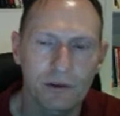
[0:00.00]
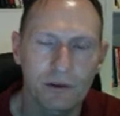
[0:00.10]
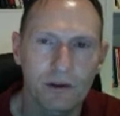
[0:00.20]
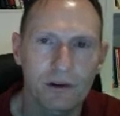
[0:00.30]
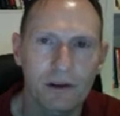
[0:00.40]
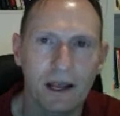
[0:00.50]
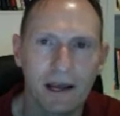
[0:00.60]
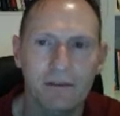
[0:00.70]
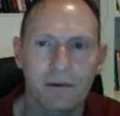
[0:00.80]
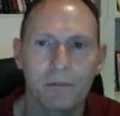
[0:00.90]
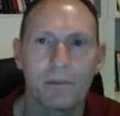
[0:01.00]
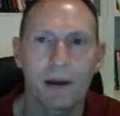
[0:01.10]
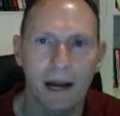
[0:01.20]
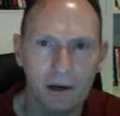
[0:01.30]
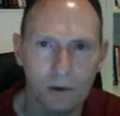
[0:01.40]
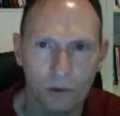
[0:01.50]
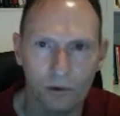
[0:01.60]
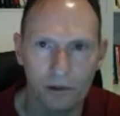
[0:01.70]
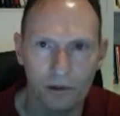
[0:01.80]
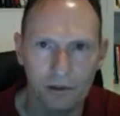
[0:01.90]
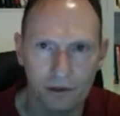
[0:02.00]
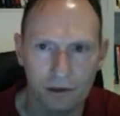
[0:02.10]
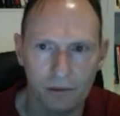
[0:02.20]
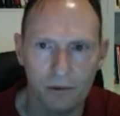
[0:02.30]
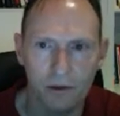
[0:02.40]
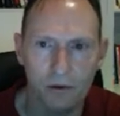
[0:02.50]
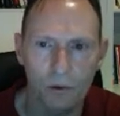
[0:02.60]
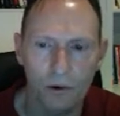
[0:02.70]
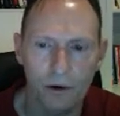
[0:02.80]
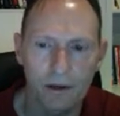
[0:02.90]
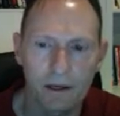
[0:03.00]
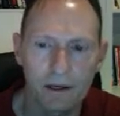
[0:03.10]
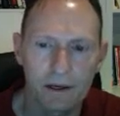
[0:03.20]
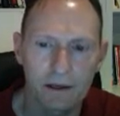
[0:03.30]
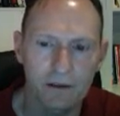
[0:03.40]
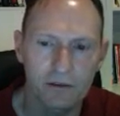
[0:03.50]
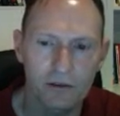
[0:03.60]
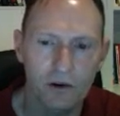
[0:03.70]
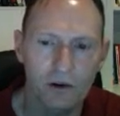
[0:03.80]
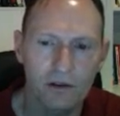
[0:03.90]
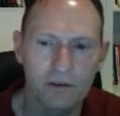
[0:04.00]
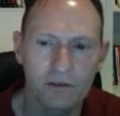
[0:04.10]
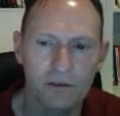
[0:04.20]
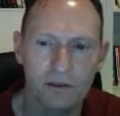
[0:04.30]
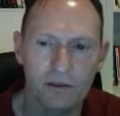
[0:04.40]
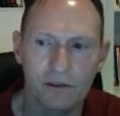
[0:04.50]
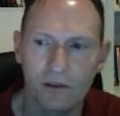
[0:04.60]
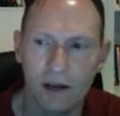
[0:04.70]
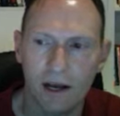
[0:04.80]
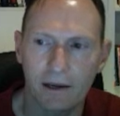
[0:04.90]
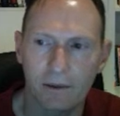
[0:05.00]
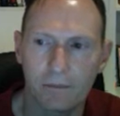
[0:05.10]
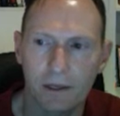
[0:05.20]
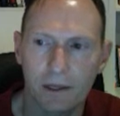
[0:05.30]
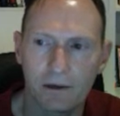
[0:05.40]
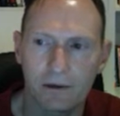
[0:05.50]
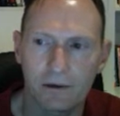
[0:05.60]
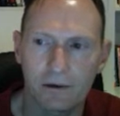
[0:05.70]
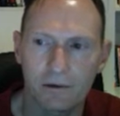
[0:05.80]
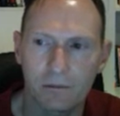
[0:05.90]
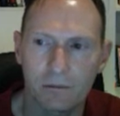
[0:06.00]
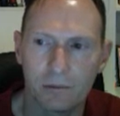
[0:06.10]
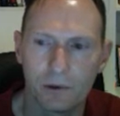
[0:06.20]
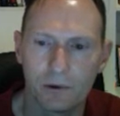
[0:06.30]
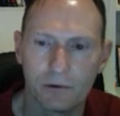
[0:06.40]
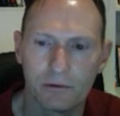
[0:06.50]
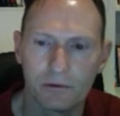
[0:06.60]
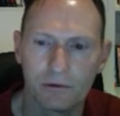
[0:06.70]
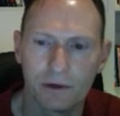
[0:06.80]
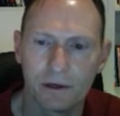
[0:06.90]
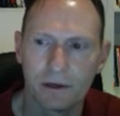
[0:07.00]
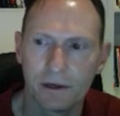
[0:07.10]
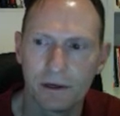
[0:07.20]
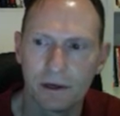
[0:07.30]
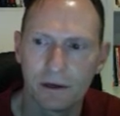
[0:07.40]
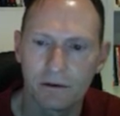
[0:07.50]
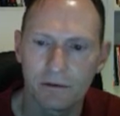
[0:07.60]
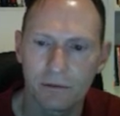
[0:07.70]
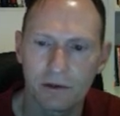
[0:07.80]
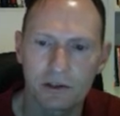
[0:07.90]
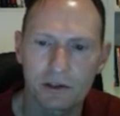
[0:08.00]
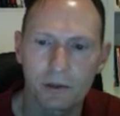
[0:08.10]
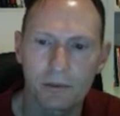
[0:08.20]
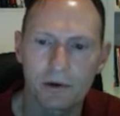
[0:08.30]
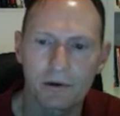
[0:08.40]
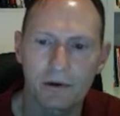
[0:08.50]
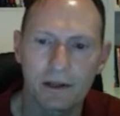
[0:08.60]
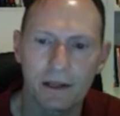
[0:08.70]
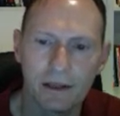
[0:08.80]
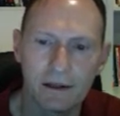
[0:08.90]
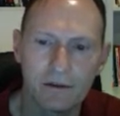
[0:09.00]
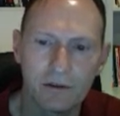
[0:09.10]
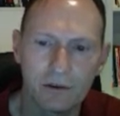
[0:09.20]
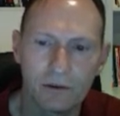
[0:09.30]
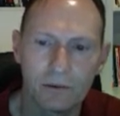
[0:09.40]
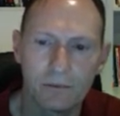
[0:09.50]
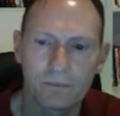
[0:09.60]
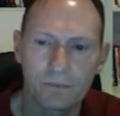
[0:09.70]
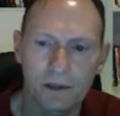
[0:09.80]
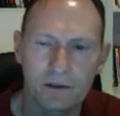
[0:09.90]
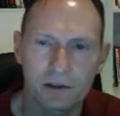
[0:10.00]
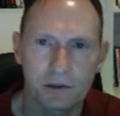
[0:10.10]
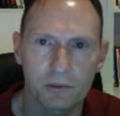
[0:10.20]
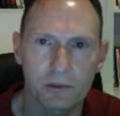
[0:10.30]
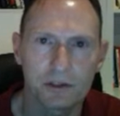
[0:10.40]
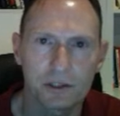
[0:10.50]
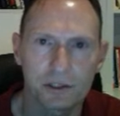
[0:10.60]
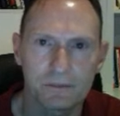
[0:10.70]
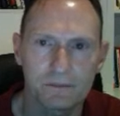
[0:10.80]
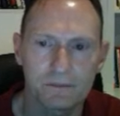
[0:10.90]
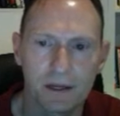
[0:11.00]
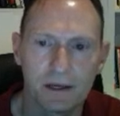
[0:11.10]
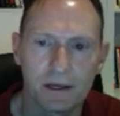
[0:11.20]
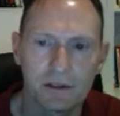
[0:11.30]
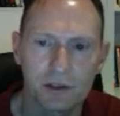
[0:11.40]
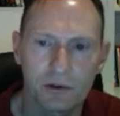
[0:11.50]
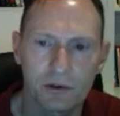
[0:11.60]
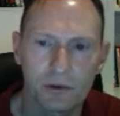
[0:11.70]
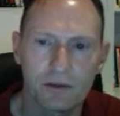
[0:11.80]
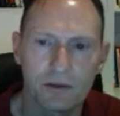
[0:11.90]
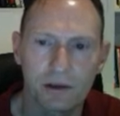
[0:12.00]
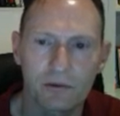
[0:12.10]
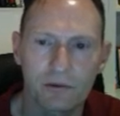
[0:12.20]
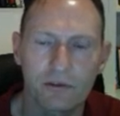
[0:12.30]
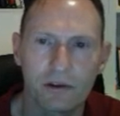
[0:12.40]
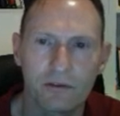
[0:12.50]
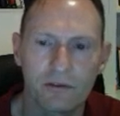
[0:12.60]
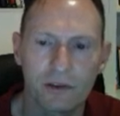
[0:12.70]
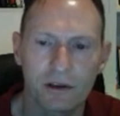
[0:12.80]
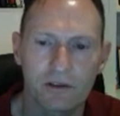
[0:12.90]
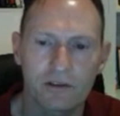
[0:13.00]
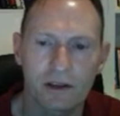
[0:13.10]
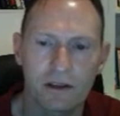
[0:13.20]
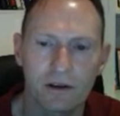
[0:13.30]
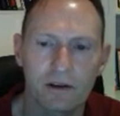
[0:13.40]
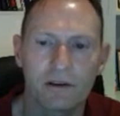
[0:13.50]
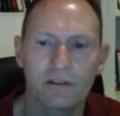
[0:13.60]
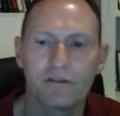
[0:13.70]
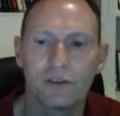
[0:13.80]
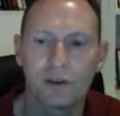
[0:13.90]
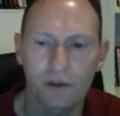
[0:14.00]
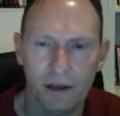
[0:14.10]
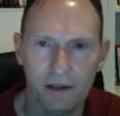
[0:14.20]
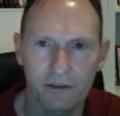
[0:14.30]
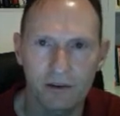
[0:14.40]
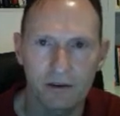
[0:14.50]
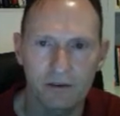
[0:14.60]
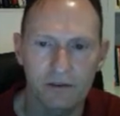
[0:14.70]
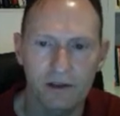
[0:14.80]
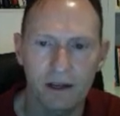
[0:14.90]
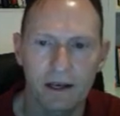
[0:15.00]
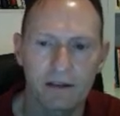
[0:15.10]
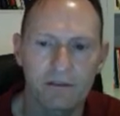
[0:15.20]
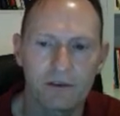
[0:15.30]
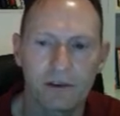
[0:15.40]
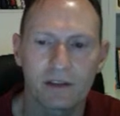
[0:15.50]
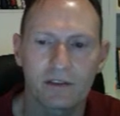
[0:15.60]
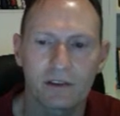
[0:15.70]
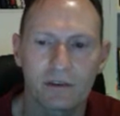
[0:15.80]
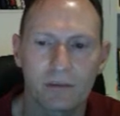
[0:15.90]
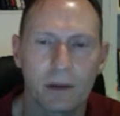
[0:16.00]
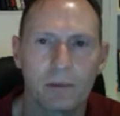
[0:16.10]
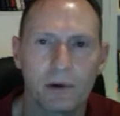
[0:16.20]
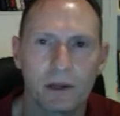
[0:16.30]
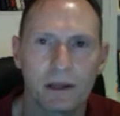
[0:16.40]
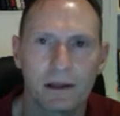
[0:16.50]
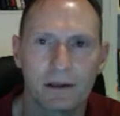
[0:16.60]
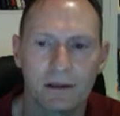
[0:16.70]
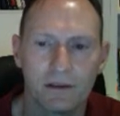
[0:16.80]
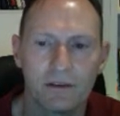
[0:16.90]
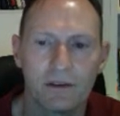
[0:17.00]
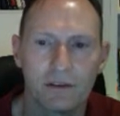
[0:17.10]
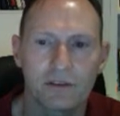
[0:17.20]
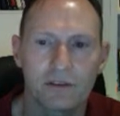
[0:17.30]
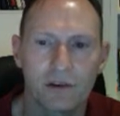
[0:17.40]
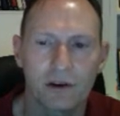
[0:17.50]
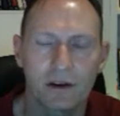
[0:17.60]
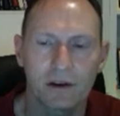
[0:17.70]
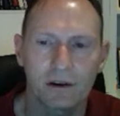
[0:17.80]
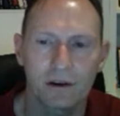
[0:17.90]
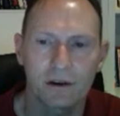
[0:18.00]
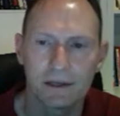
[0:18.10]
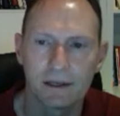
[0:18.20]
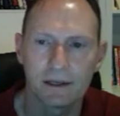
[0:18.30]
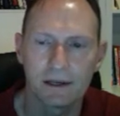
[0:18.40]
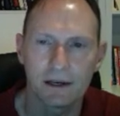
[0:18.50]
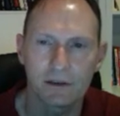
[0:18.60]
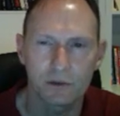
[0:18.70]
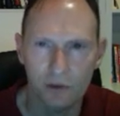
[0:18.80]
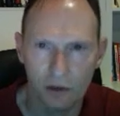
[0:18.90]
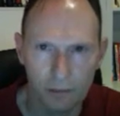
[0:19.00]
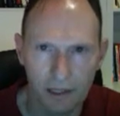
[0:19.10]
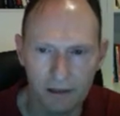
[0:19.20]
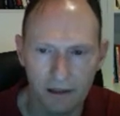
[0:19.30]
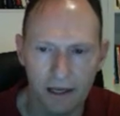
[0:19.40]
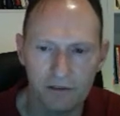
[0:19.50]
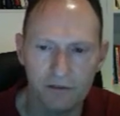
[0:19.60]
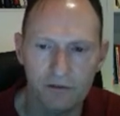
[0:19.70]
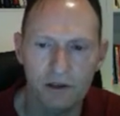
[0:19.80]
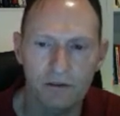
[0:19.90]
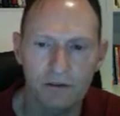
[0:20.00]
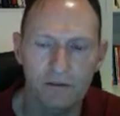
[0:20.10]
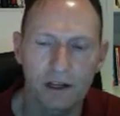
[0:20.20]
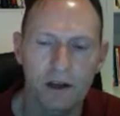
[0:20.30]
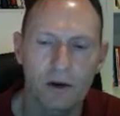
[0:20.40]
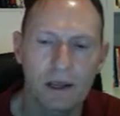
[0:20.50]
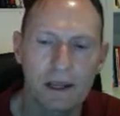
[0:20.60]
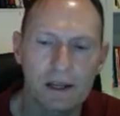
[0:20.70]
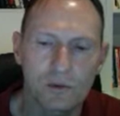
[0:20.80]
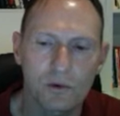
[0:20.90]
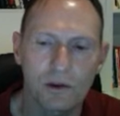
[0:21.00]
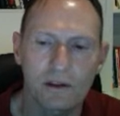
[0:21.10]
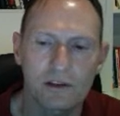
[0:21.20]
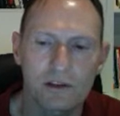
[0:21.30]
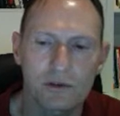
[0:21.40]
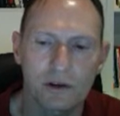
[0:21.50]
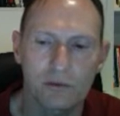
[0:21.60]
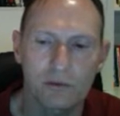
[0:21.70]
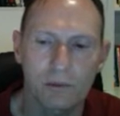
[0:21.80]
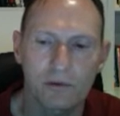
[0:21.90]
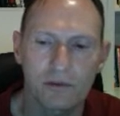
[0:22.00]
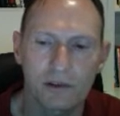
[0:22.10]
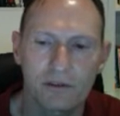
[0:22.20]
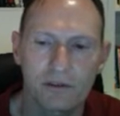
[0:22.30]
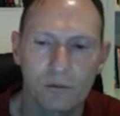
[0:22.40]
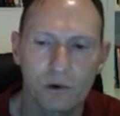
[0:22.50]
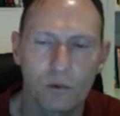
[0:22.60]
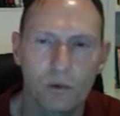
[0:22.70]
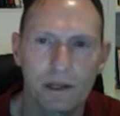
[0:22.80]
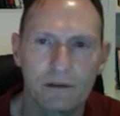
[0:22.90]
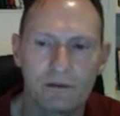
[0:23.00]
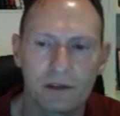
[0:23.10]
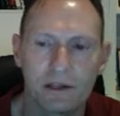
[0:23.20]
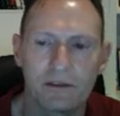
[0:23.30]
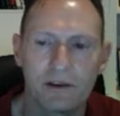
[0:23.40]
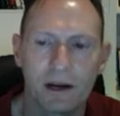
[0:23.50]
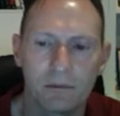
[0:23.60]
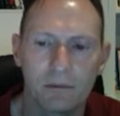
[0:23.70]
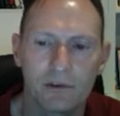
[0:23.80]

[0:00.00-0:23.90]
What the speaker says: So they're going to have a back order that they're going to record. You saw this item here move from the distributor into distribution. So the retailer received 6, and they're going to fill that 6, and they fill that 6 by putting it into this truck here. As we talked about in last video, each one of these trucks represents 1 week of lead time.